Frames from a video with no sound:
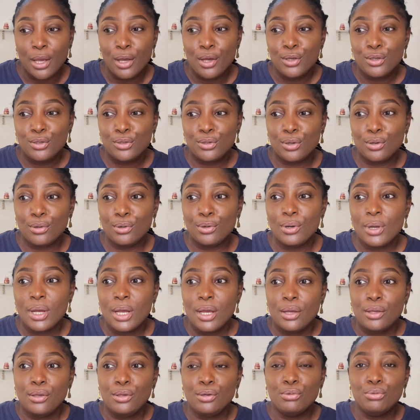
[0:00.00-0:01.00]
So
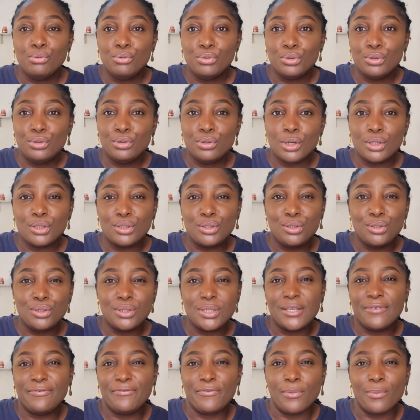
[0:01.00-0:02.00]
you would not
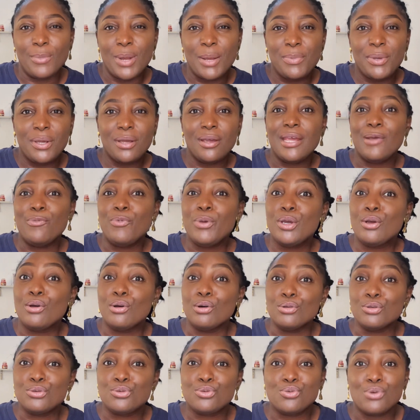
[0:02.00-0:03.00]
use it for maybe a week
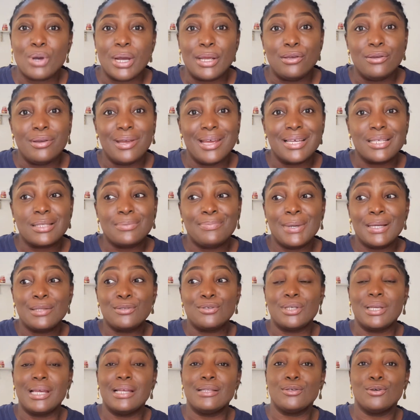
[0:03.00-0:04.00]
or two and you expect
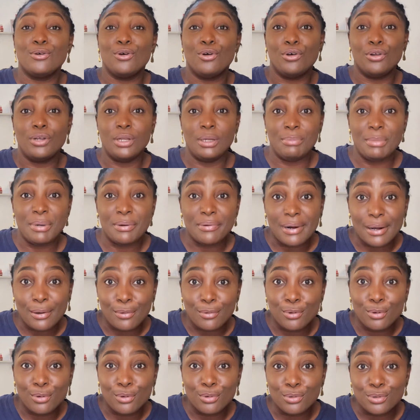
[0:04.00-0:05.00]
to get all the
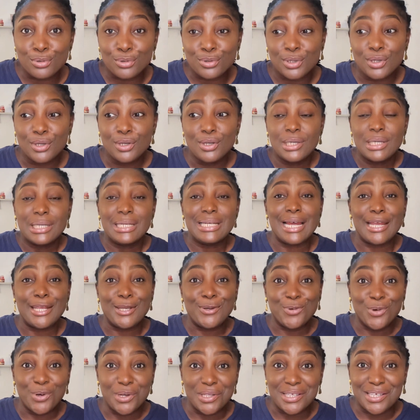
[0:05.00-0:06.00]
miracles that you
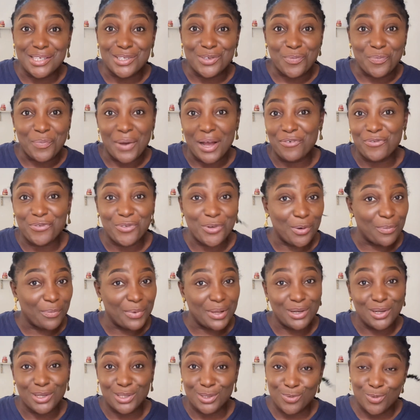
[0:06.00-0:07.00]
want it to perform. It
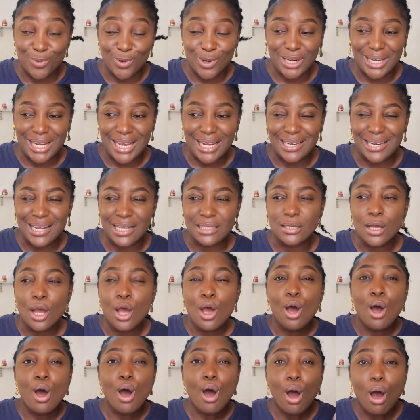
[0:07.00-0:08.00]
doesn't work like that.
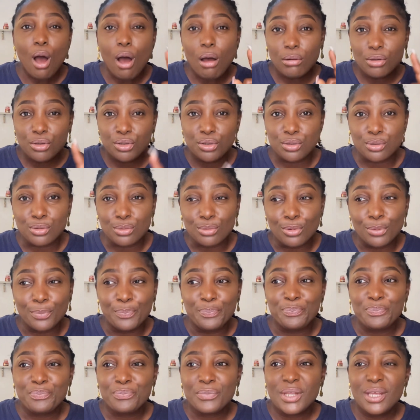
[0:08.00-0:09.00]
Also,
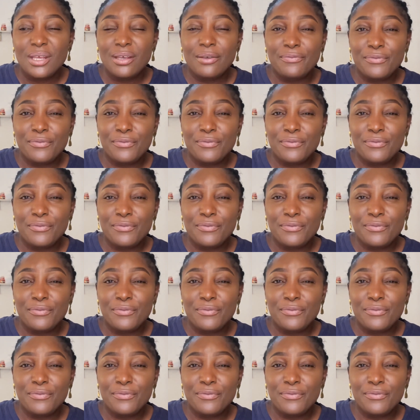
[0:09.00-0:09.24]
if